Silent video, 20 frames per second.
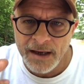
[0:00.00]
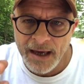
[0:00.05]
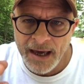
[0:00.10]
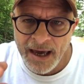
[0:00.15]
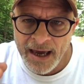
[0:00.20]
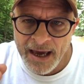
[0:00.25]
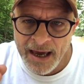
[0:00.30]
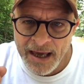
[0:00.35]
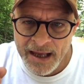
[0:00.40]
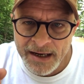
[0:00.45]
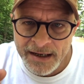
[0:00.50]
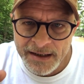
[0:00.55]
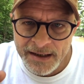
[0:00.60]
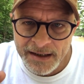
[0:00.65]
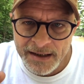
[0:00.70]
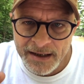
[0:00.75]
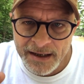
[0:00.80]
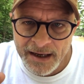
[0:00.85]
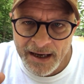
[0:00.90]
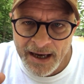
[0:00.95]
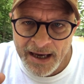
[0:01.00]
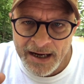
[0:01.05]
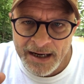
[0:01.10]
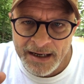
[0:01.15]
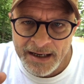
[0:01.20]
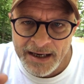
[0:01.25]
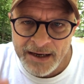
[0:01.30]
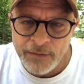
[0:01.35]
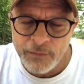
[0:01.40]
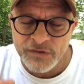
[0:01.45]
and and
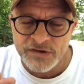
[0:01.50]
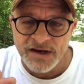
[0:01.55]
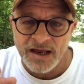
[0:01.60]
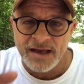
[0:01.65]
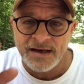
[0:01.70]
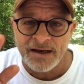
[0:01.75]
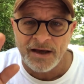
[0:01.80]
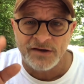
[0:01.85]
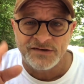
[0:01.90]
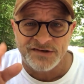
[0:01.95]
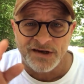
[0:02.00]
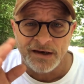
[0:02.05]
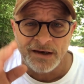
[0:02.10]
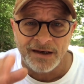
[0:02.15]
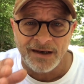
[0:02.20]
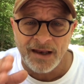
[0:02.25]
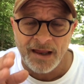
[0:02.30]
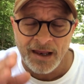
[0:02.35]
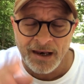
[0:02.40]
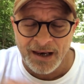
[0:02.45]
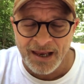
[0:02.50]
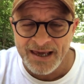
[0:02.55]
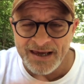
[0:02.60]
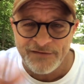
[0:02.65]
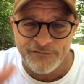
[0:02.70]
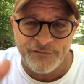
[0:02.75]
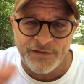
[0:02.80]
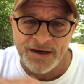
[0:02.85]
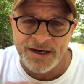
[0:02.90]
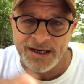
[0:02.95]
he would now it's a, a late
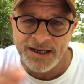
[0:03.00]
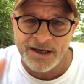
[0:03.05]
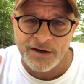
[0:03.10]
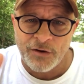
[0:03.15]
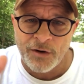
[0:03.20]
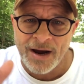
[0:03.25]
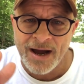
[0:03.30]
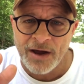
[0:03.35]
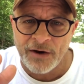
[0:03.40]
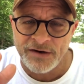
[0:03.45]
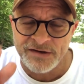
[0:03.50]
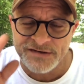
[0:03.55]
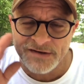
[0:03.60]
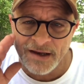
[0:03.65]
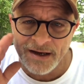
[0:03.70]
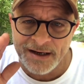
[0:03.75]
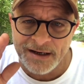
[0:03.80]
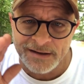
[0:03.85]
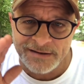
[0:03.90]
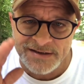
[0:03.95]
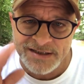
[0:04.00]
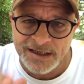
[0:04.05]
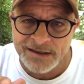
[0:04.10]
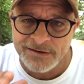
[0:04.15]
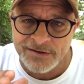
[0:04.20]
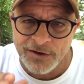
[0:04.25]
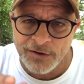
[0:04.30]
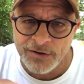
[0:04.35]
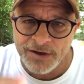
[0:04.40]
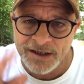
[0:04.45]
vending crowd. It's like a
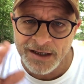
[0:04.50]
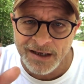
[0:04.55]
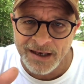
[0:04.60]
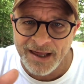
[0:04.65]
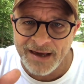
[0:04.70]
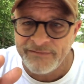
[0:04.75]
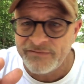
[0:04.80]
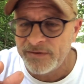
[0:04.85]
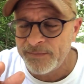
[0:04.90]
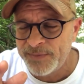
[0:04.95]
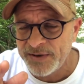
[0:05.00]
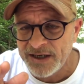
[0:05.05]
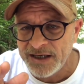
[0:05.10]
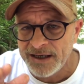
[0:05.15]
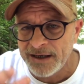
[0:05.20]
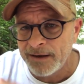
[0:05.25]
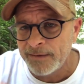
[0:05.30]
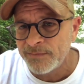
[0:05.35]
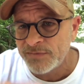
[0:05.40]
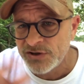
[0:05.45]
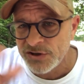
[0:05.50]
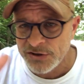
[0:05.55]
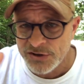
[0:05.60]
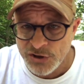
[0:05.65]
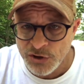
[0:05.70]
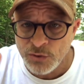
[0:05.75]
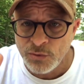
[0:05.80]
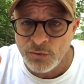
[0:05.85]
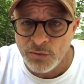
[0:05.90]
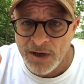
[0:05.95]
10:30, 11 p.m. to
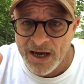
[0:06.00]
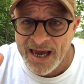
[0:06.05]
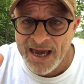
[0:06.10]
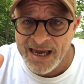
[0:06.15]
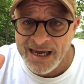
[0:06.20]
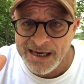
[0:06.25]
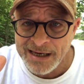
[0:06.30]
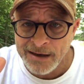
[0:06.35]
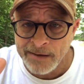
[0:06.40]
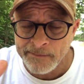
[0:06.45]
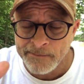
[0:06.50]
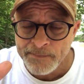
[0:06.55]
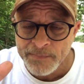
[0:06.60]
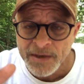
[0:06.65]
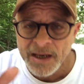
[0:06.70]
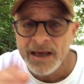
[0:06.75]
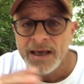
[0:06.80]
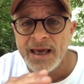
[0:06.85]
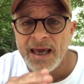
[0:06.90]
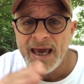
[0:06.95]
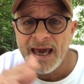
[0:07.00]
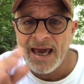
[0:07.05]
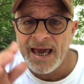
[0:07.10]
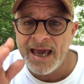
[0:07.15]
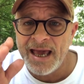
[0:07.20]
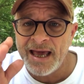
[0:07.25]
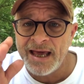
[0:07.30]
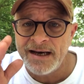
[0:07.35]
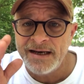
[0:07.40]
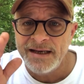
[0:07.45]
2 a.m.
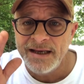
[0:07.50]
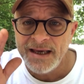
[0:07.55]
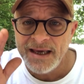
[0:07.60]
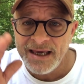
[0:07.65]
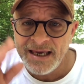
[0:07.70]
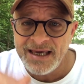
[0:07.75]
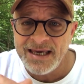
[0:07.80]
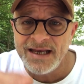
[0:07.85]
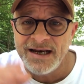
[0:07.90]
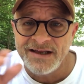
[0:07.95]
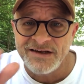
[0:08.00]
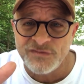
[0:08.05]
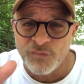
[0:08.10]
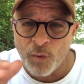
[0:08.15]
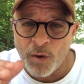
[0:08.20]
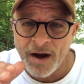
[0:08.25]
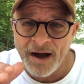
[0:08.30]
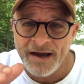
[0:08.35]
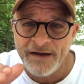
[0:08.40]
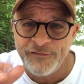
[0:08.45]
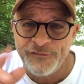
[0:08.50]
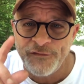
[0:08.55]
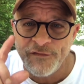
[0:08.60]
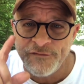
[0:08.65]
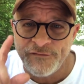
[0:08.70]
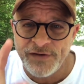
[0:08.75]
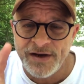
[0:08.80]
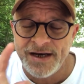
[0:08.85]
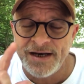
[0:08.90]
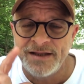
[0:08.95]
And he and his wife
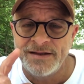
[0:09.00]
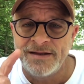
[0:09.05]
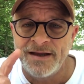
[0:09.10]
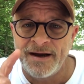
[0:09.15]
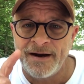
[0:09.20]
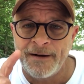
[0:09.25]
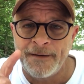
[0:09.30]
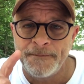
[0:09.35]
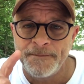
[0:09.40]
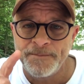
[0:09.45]
vended there